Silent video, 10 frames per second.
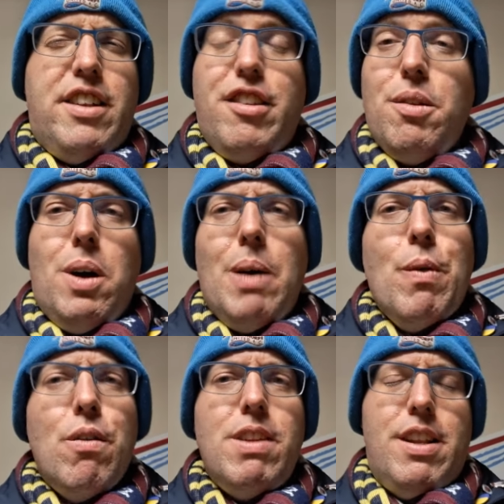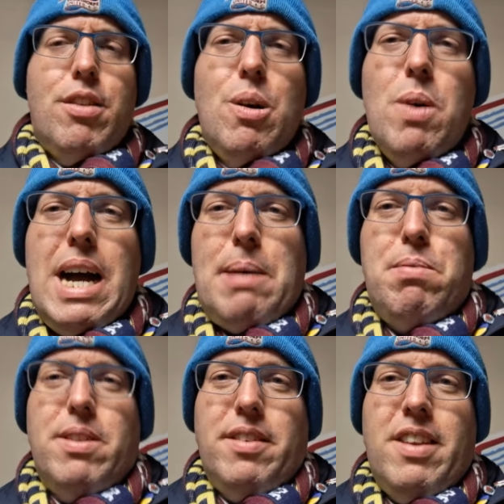Do you know what? I'm not really sure what
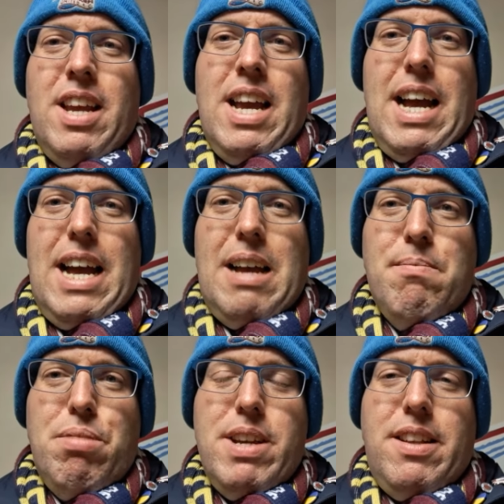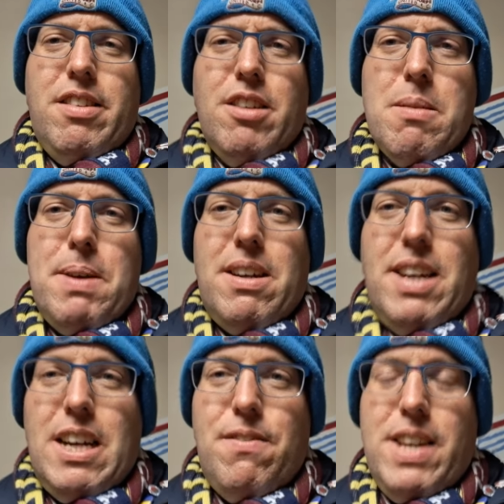happened. But he took
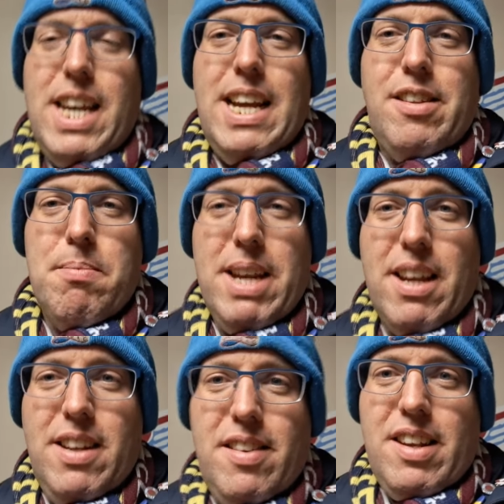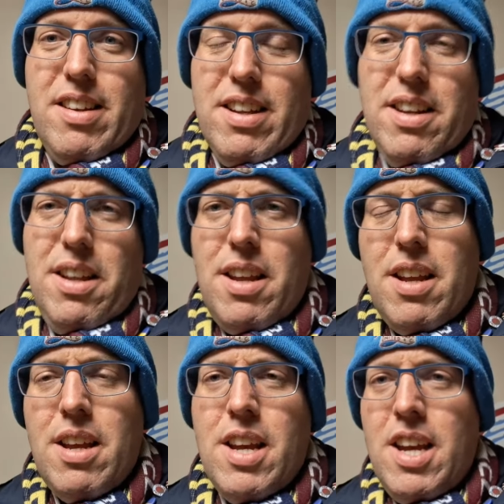about half a year to make a decision.
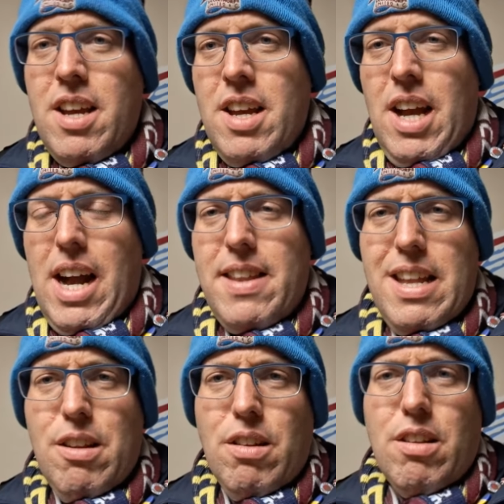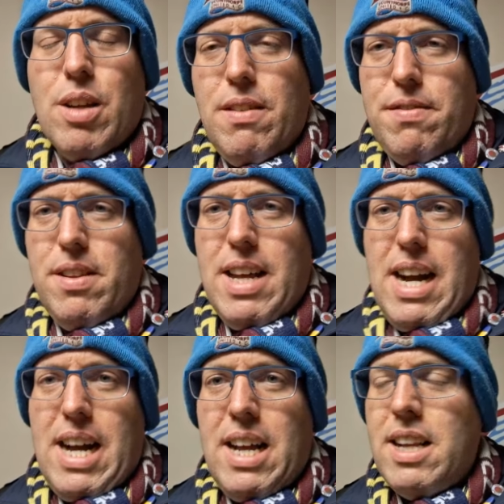And then not long after
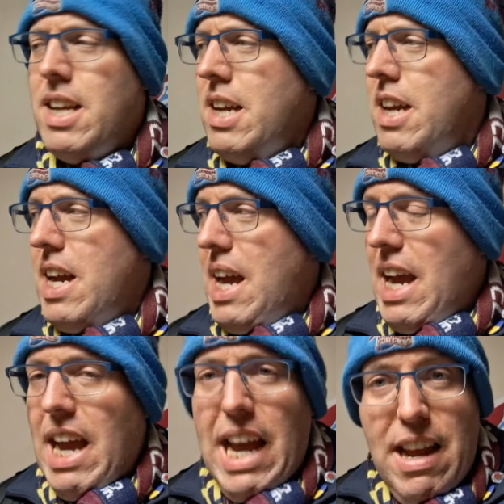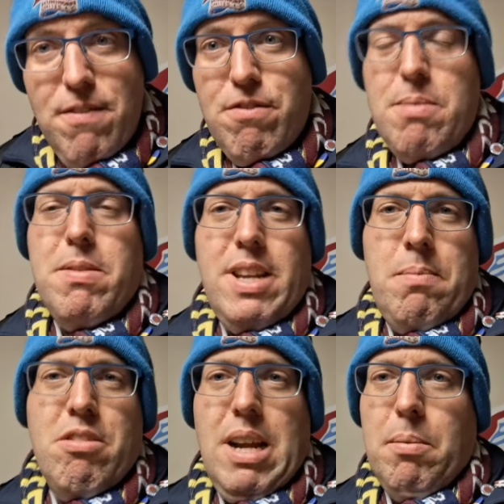that, everybody
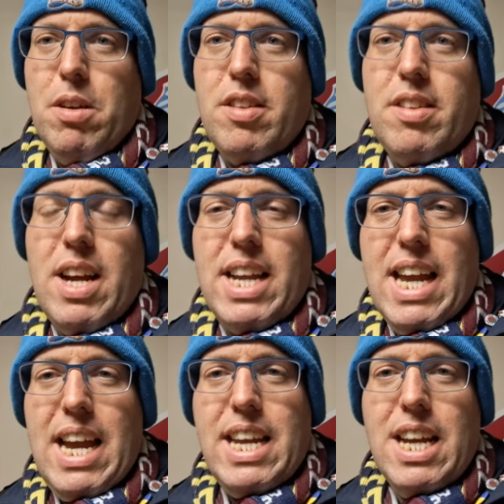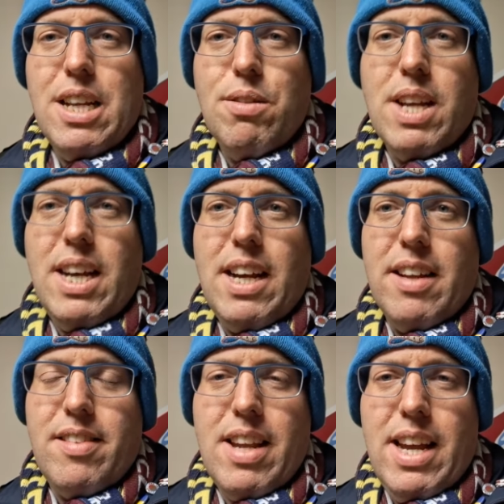pretty much started getting yellow
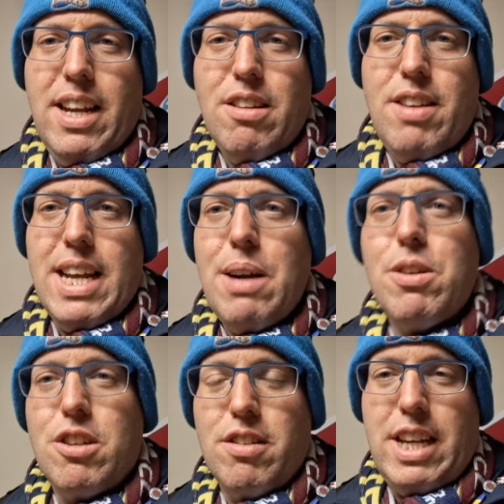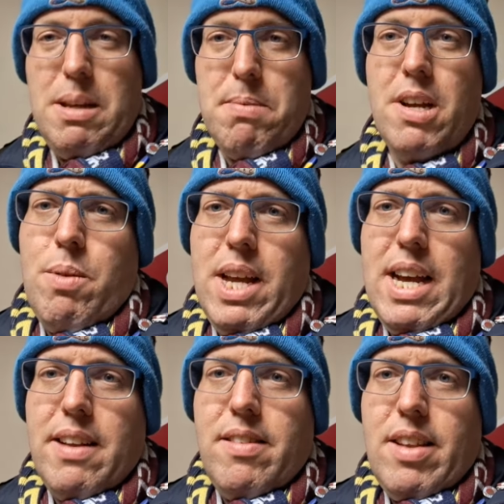cards, including our goalkeeper. We
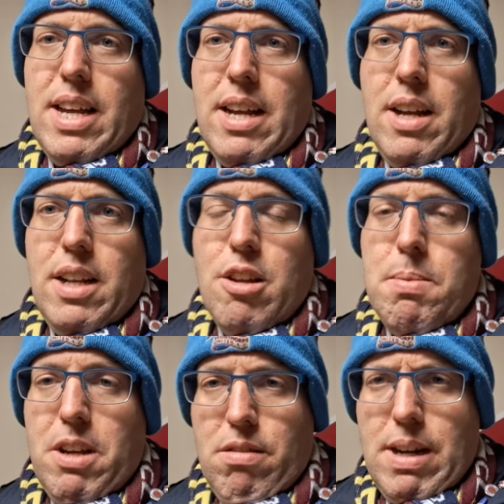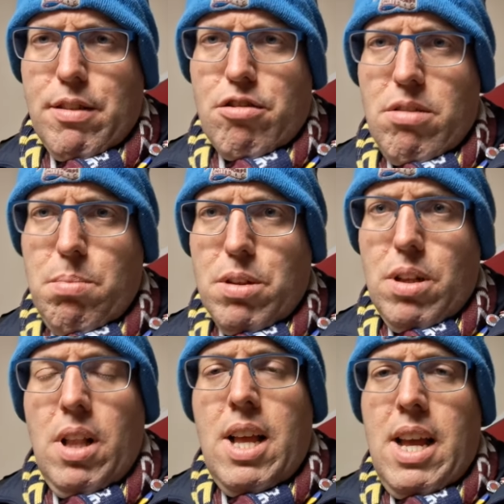had a little bit of crowd
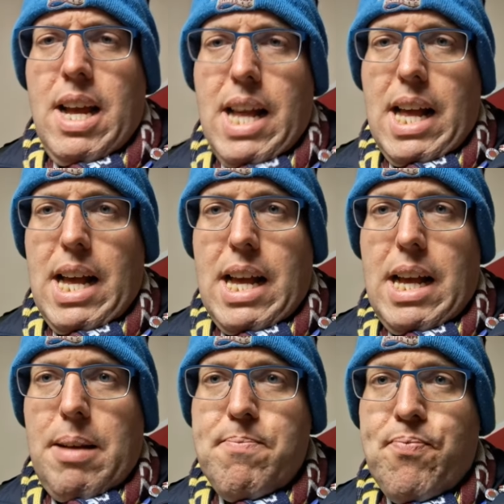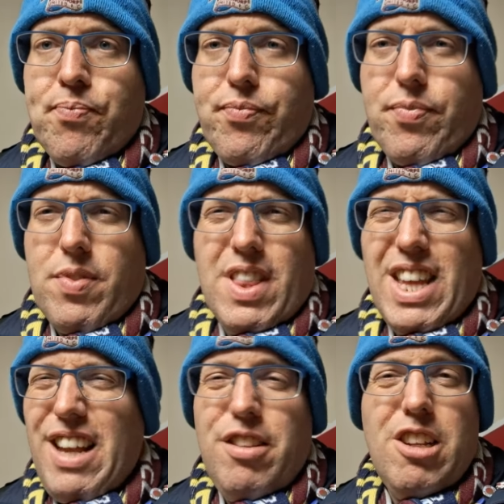trouble.
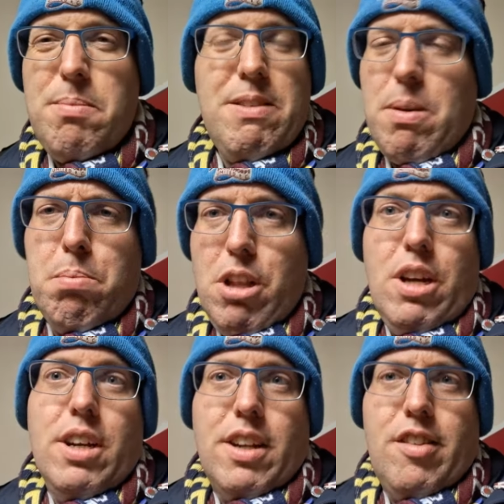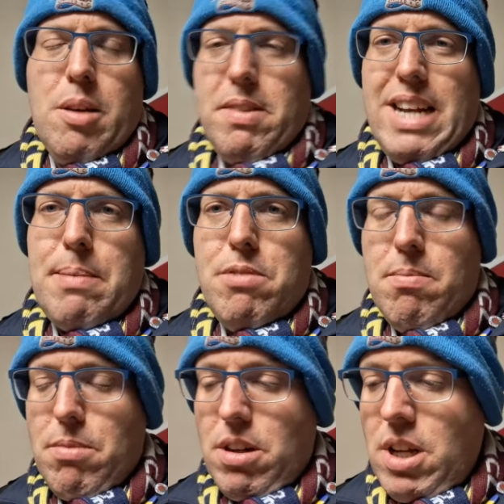It's all a bit of a blur because so much
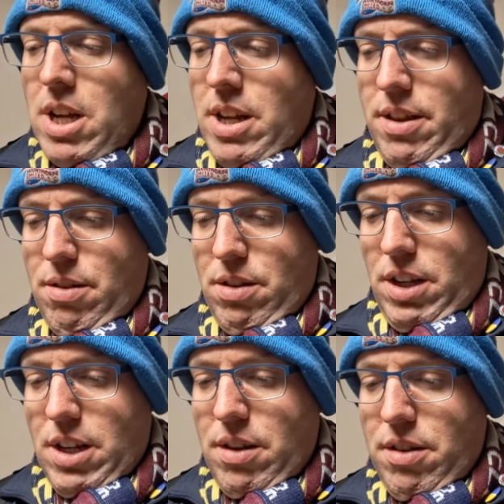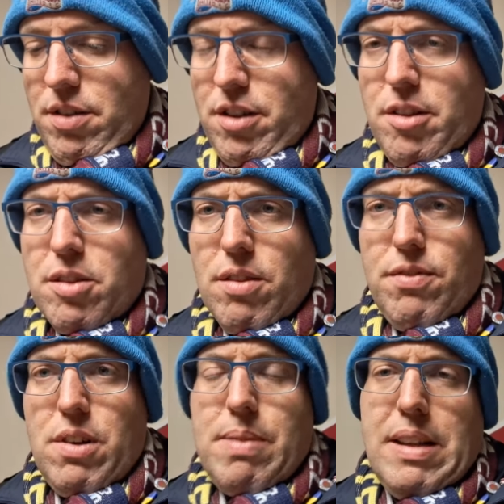happened, but the
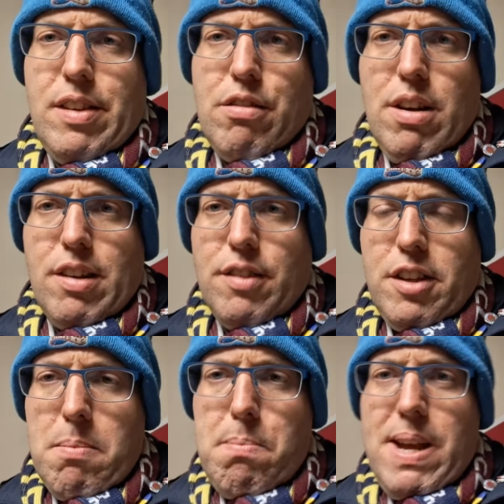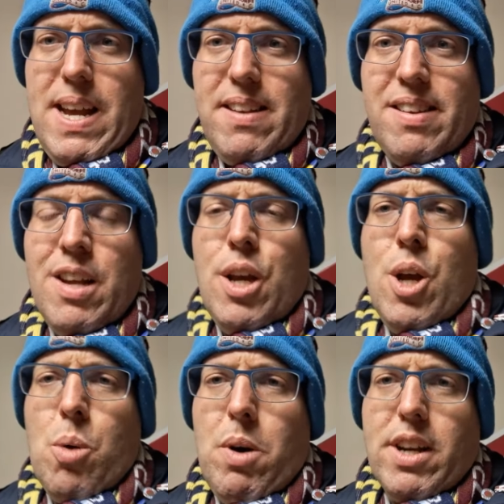Scunthorpe fans encroached onto the pitch.
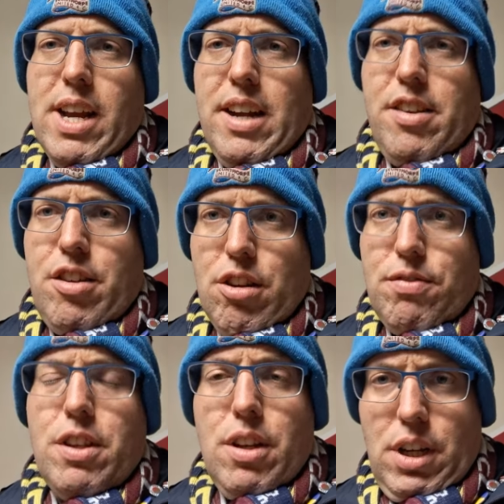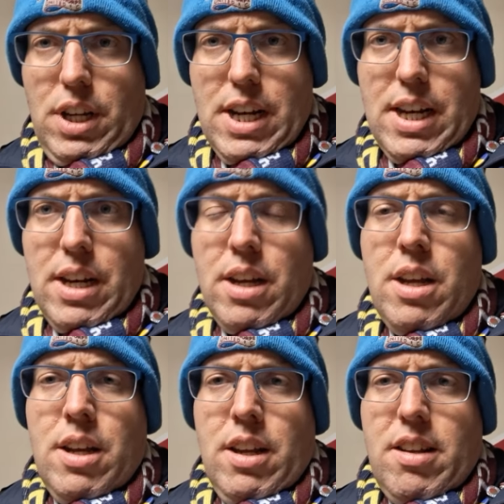One guy shoved the
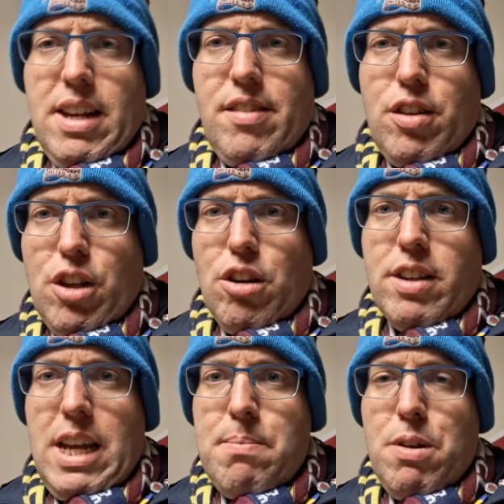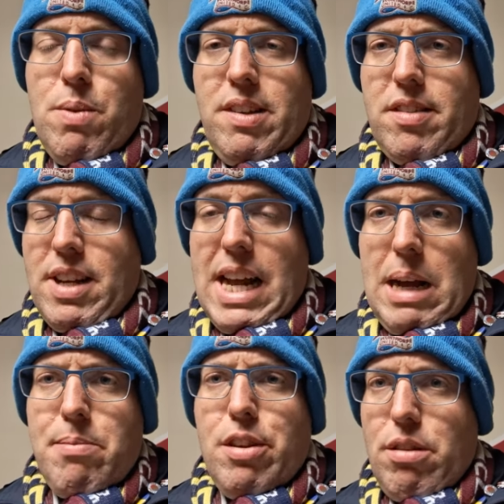Chester goalkeeper, which is an
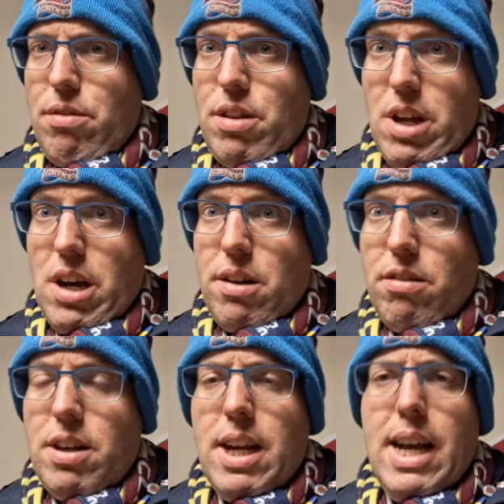absolute no.